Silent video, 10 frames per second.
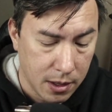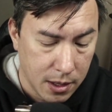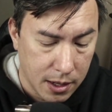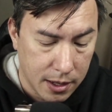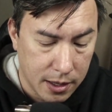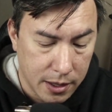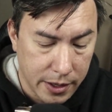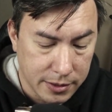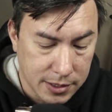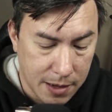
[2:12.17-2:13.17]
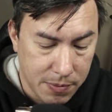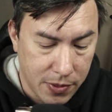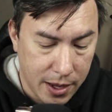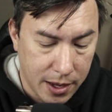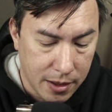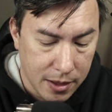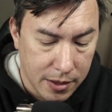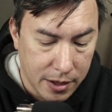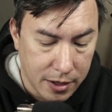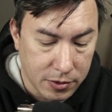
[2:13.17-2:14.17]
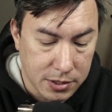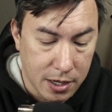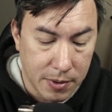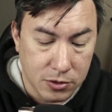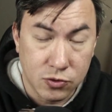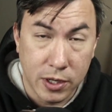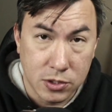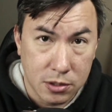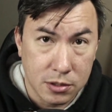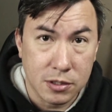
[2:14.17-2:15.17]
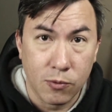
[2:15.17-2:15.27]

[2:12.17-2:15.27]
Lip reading: On top of that, they'll talk about treasures,